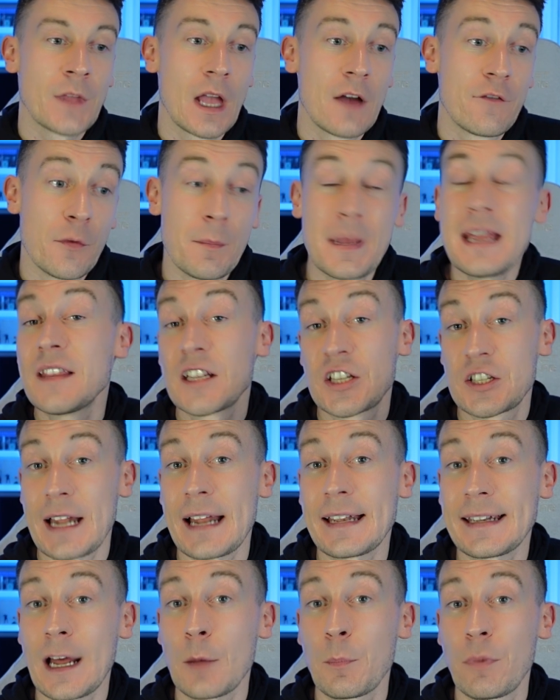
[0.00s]
For me, the
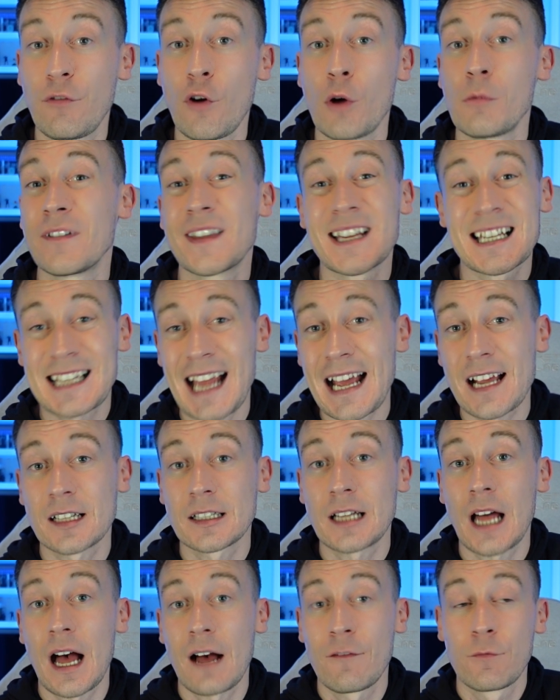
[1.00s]
standout performer in the
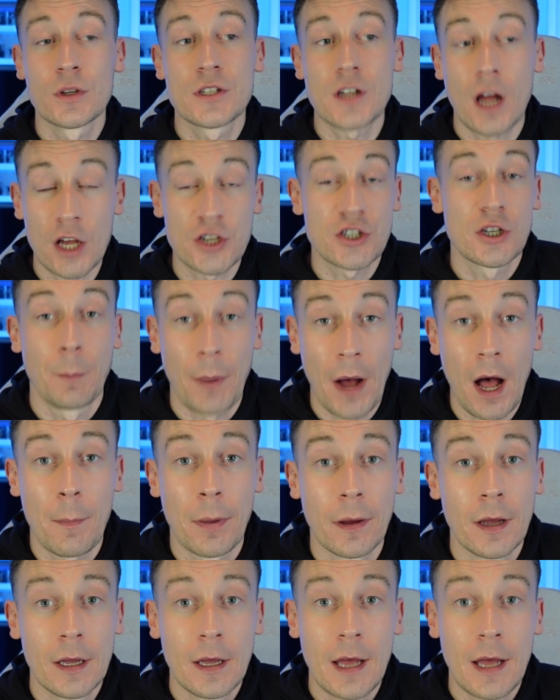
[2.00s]
second half was Oscar Bob.